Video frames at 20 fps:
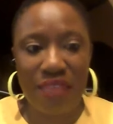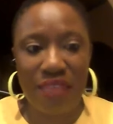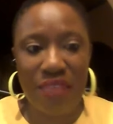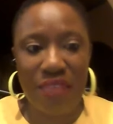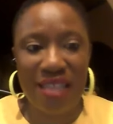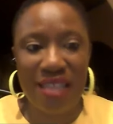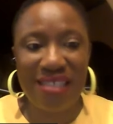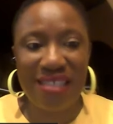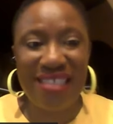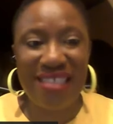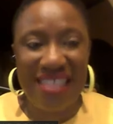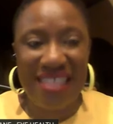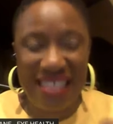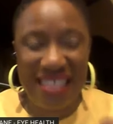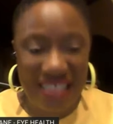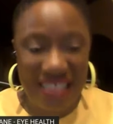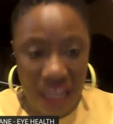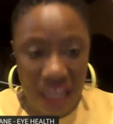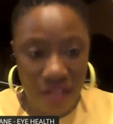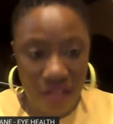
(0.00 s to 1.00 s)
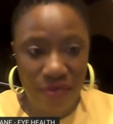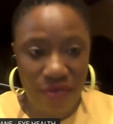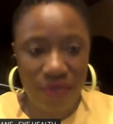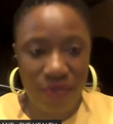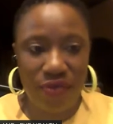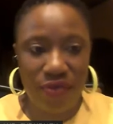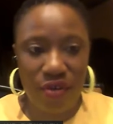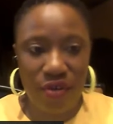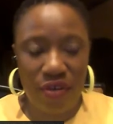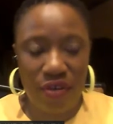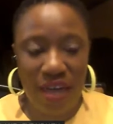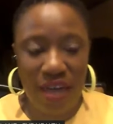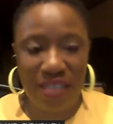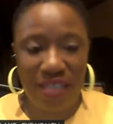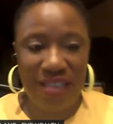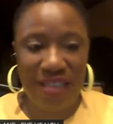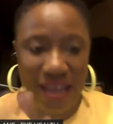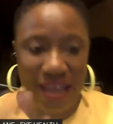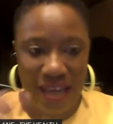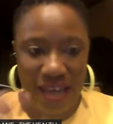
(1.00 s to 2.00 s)
muscle itself, all right,
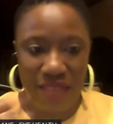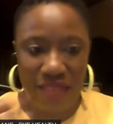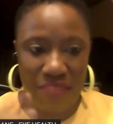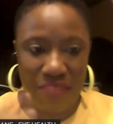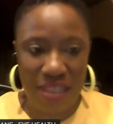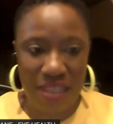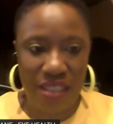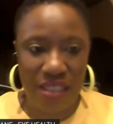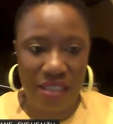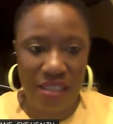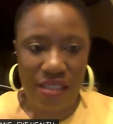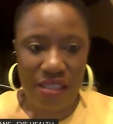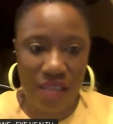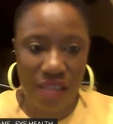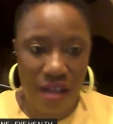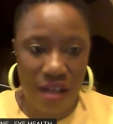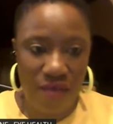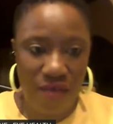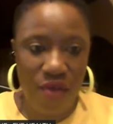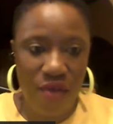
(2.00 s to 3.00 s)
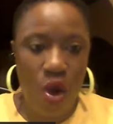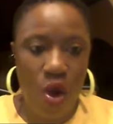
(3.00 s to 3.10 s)
the heart muscle itself,